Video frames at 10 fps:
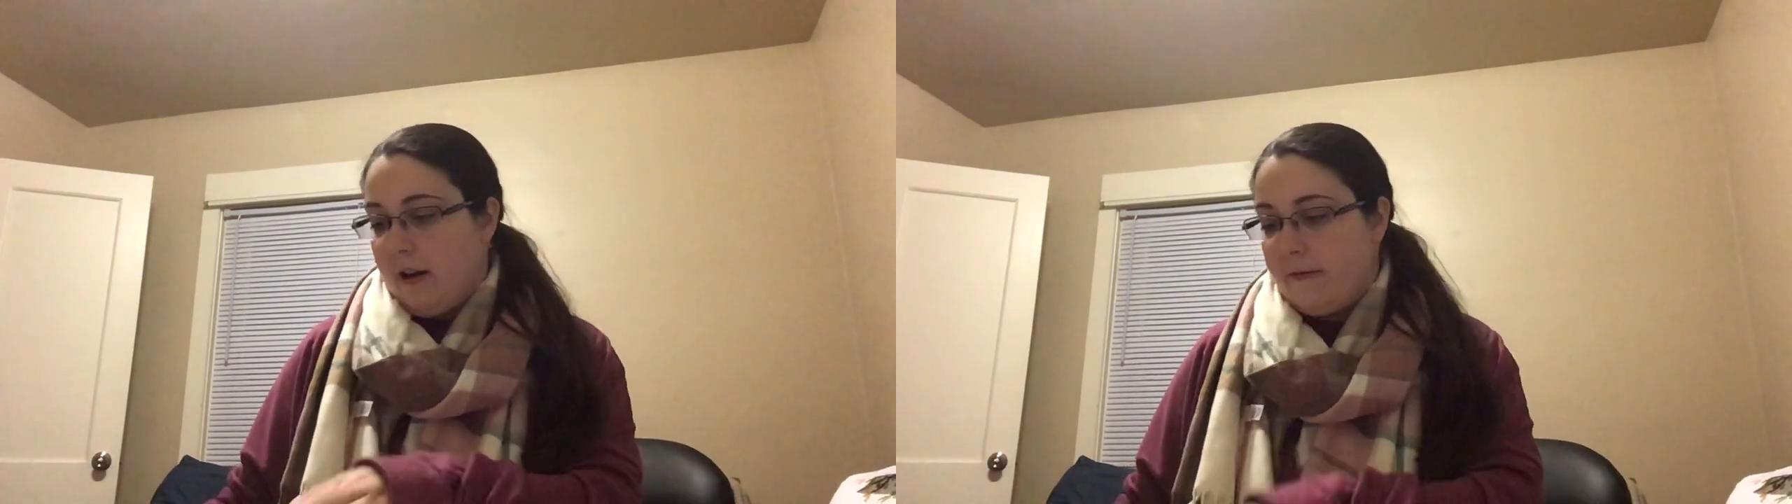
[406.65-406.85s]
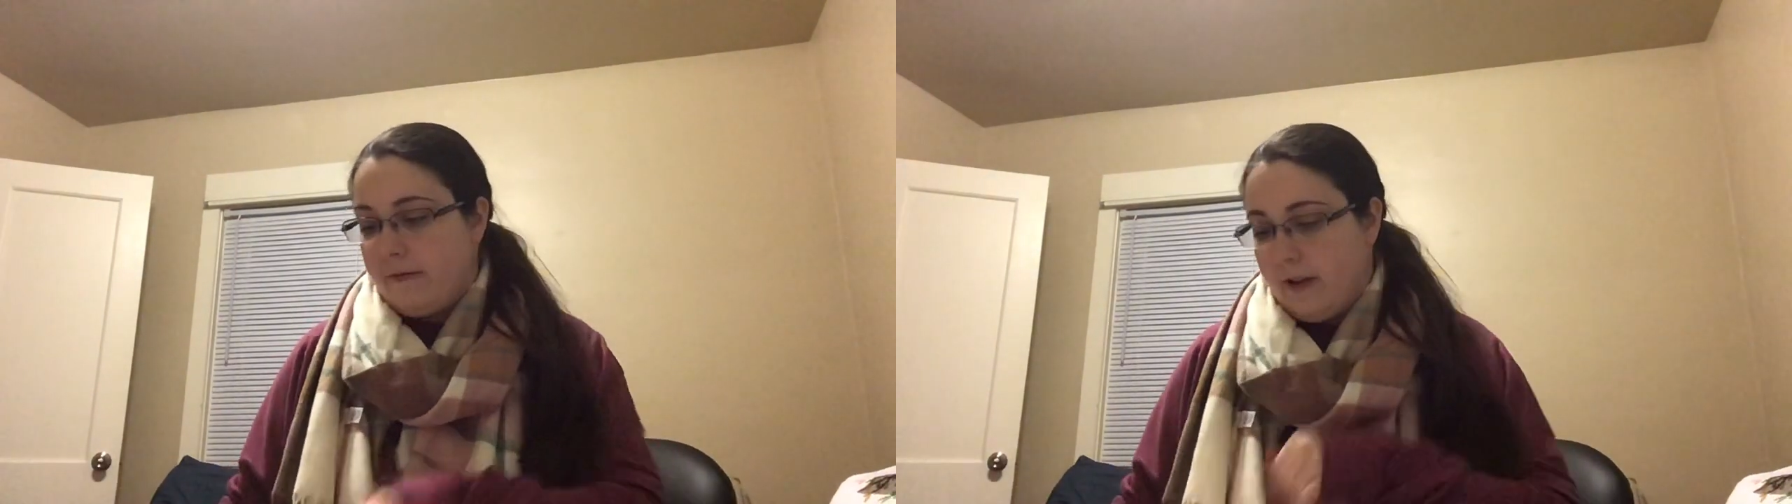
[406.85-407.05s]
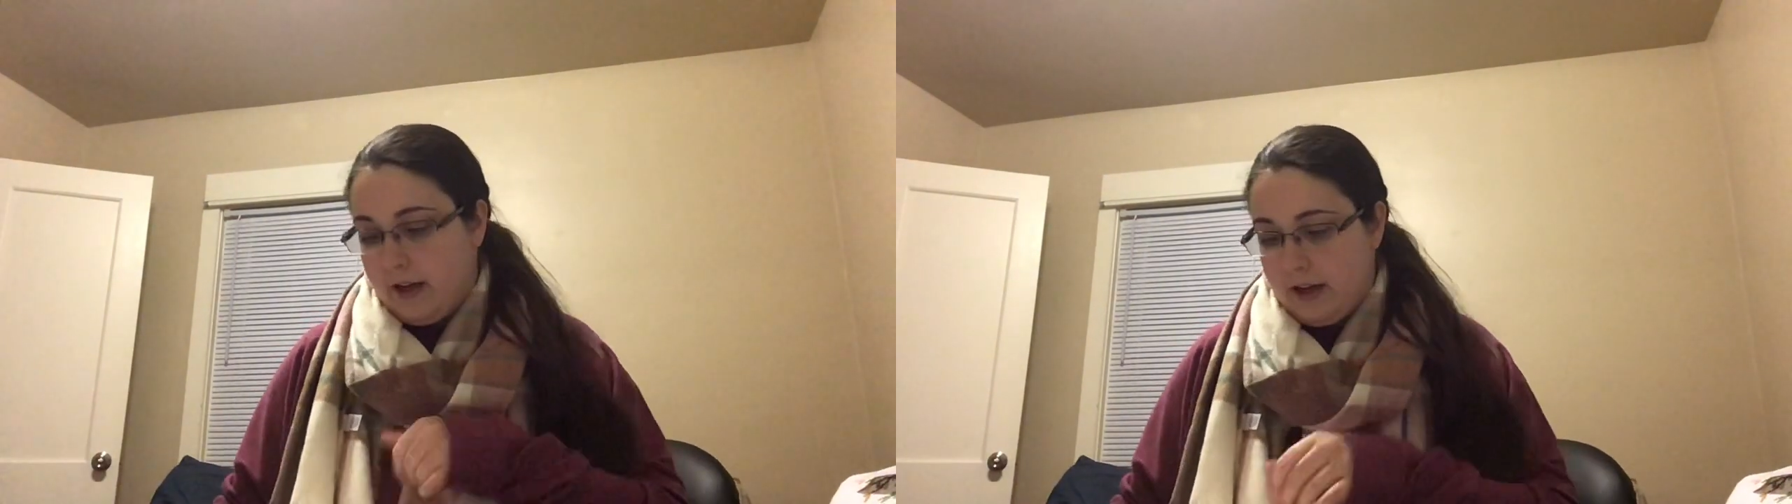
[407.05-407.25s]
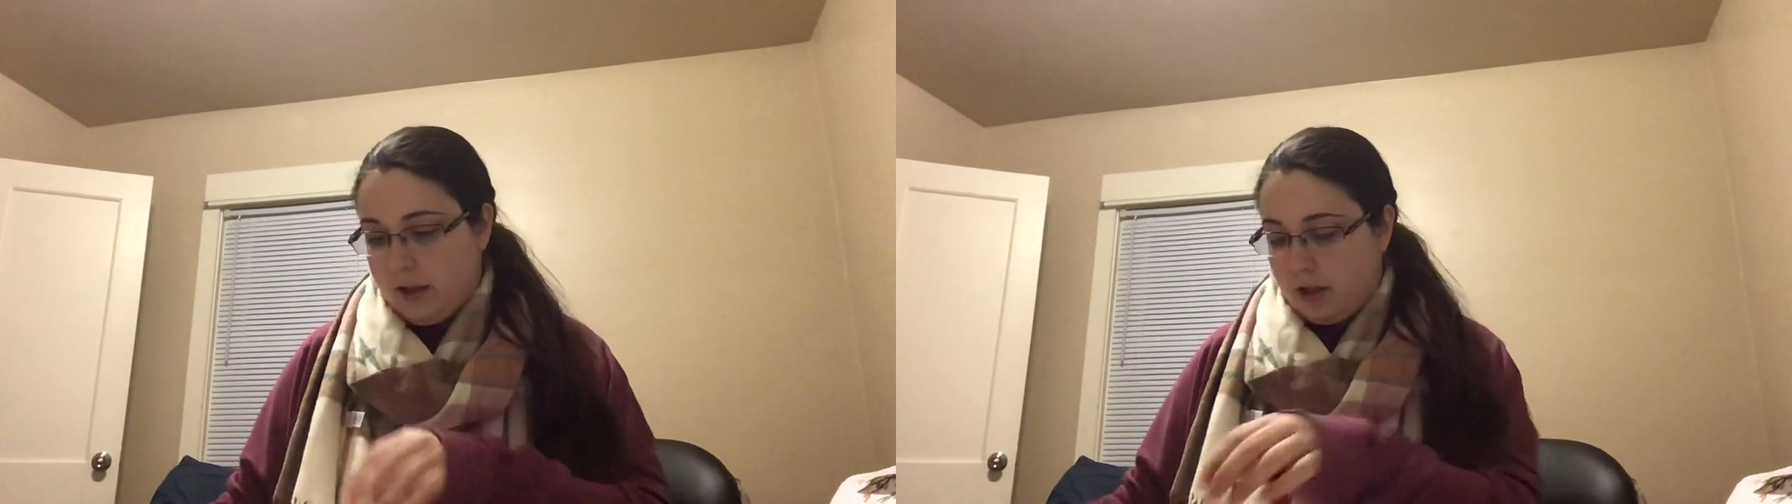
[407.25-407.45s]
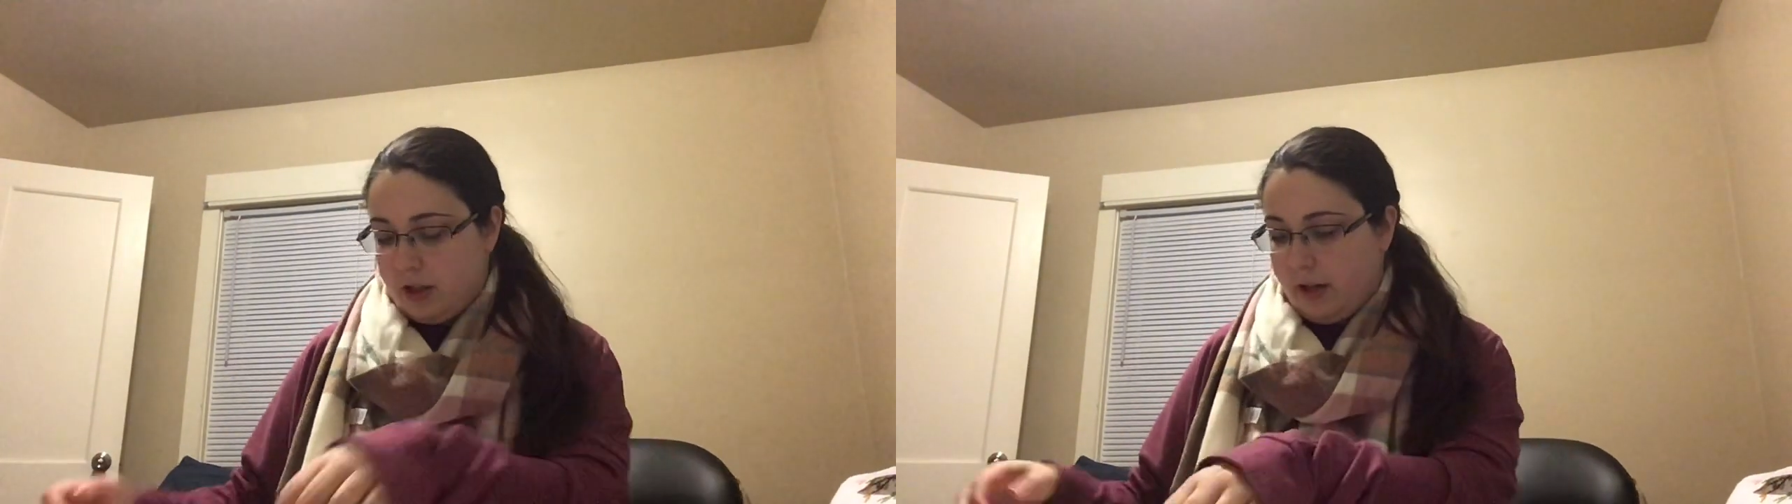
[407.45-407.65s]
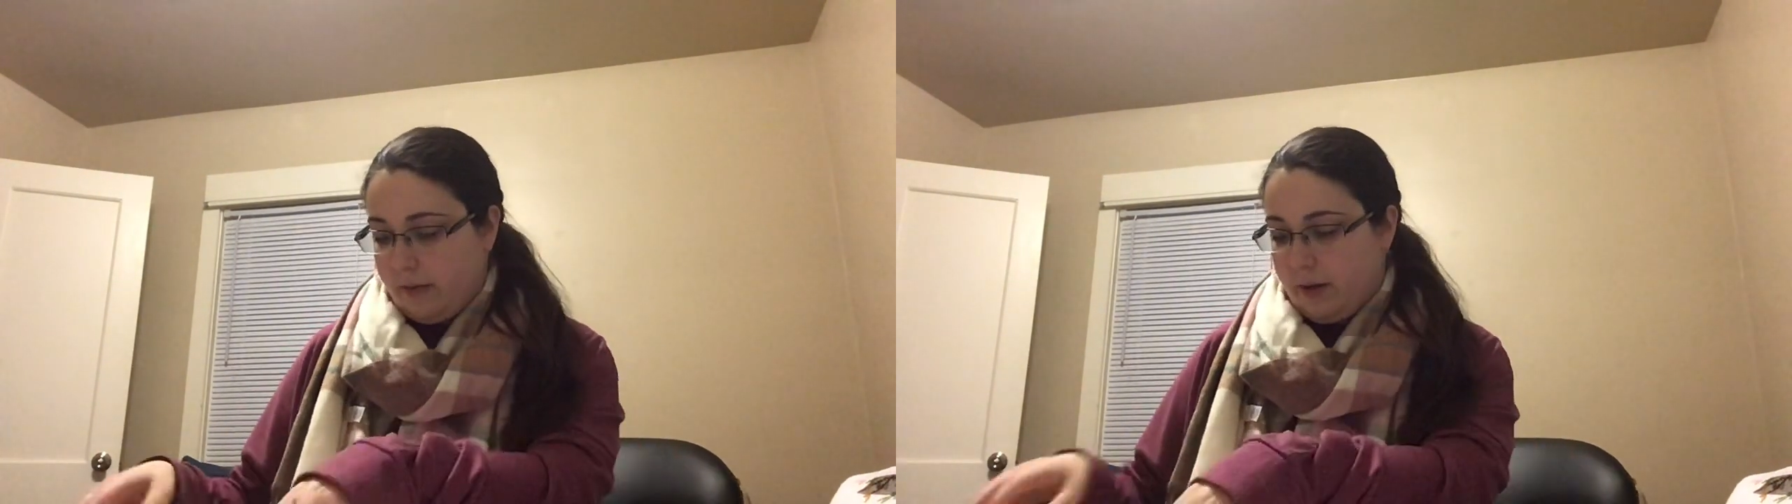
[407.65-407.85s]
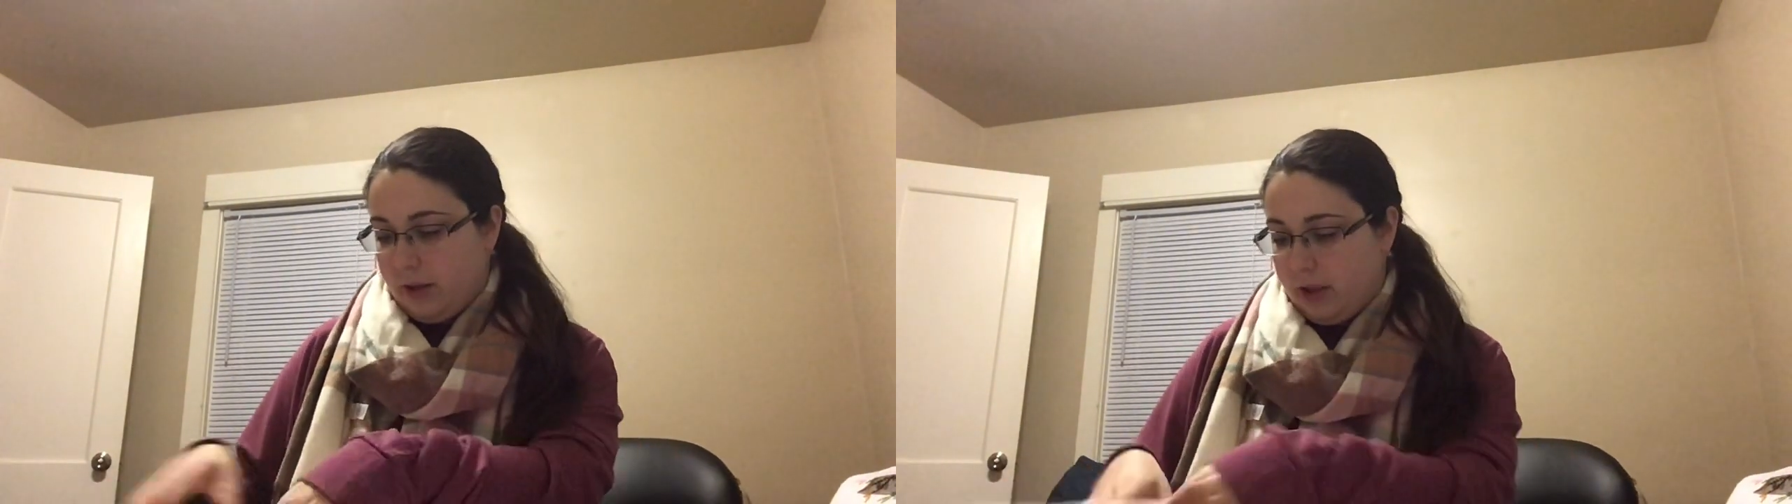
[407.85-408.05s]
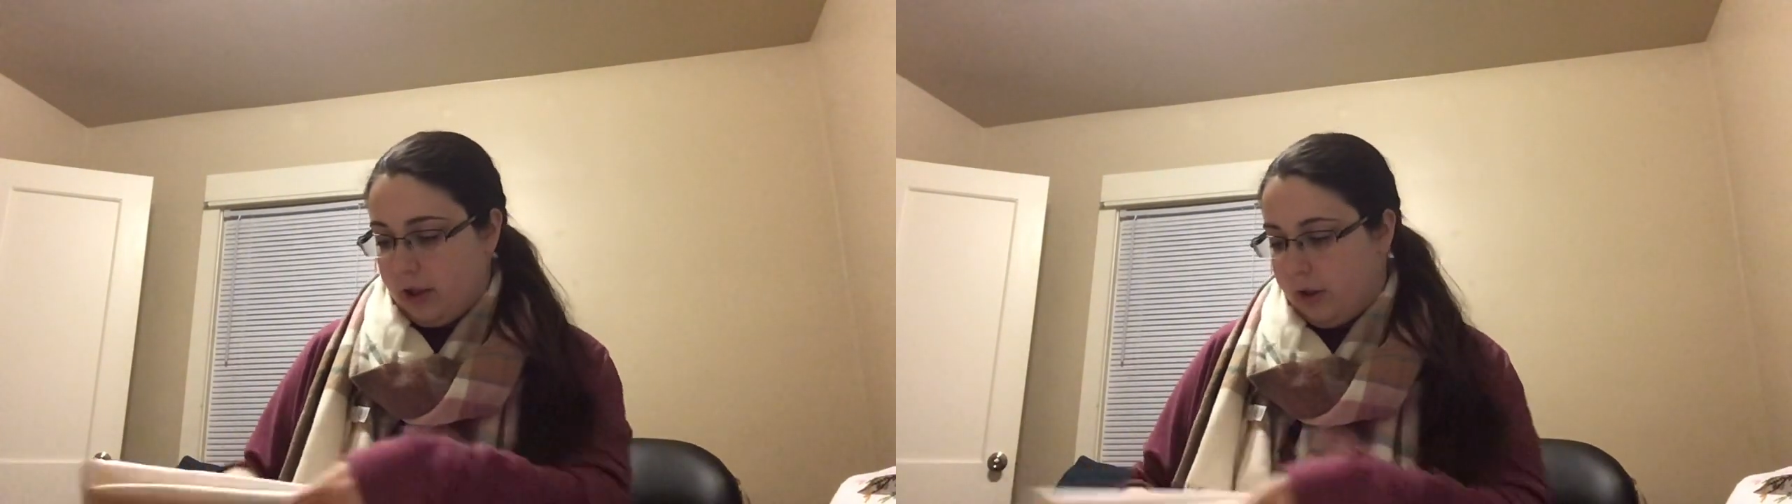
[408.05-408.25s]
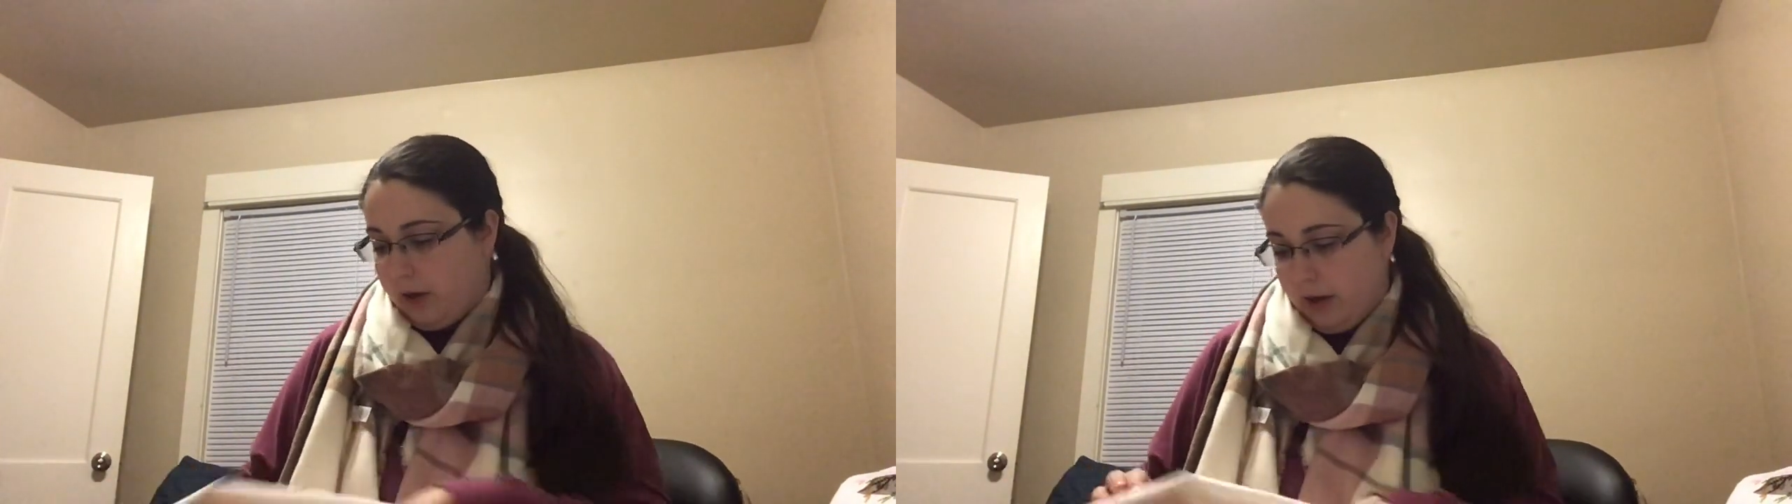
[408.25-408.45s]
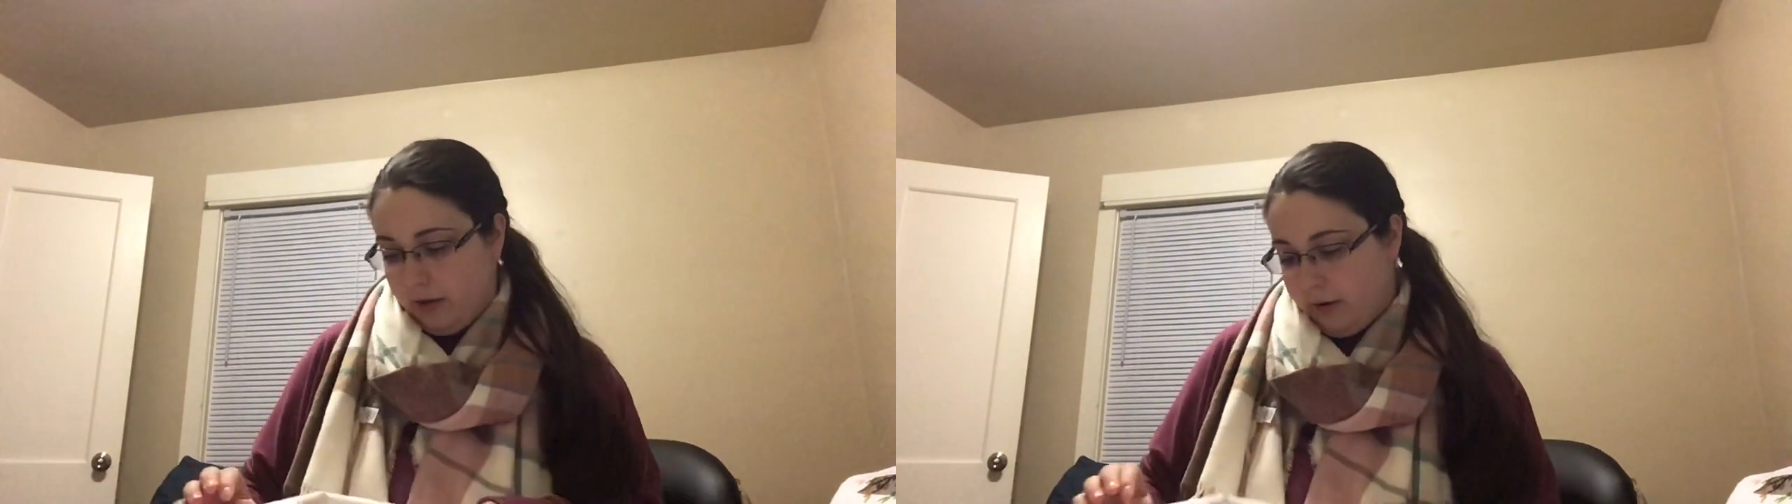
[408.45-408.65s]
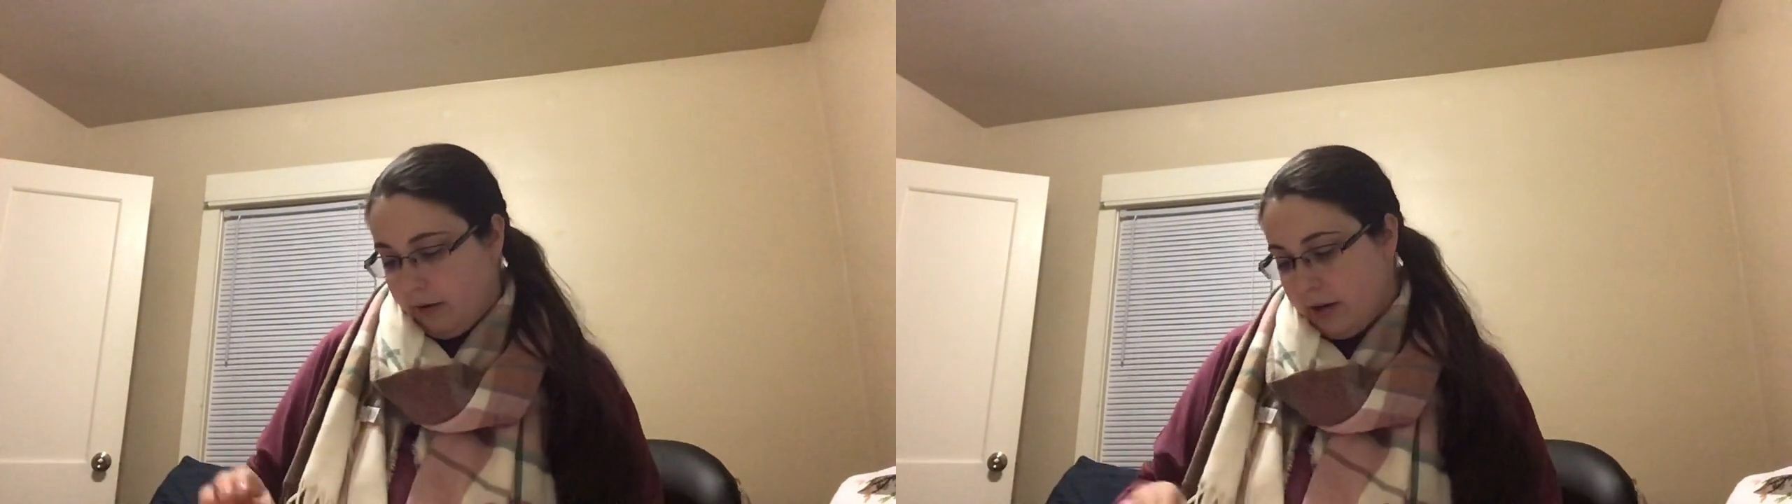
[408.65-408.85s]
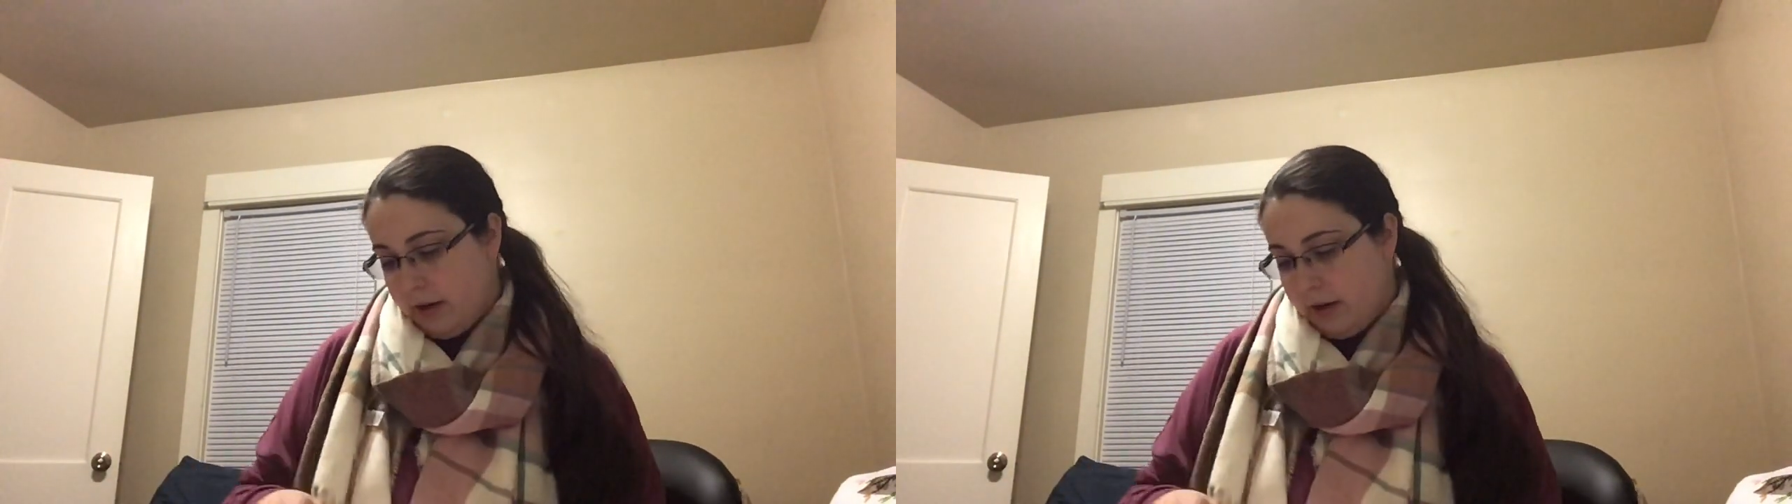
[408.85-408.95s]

a finish that I wanted to show you.